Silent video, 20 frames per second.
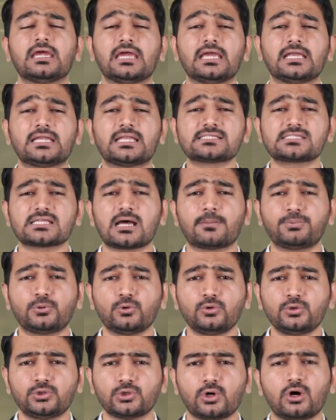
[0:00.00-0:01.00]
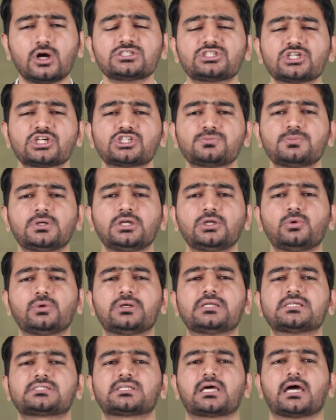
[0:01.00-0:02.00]
It is up to your judgment to
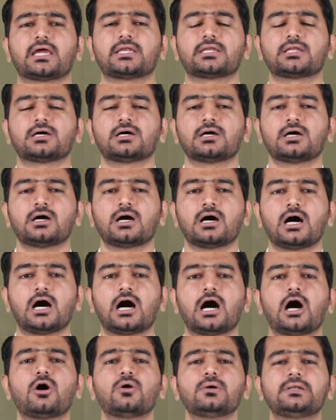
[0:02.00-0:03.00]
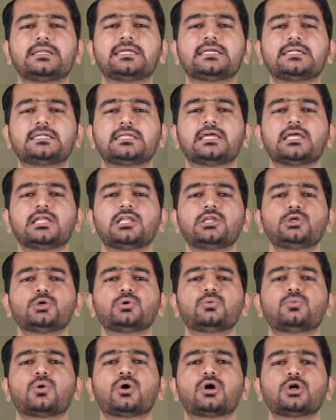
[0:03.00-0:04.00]
decide how detailed you
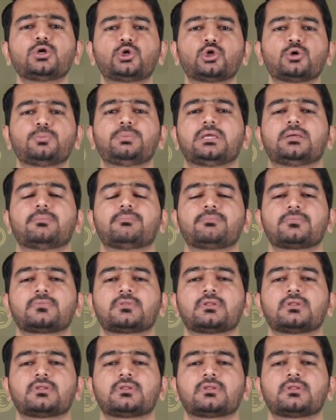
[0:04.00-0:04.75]
want to be,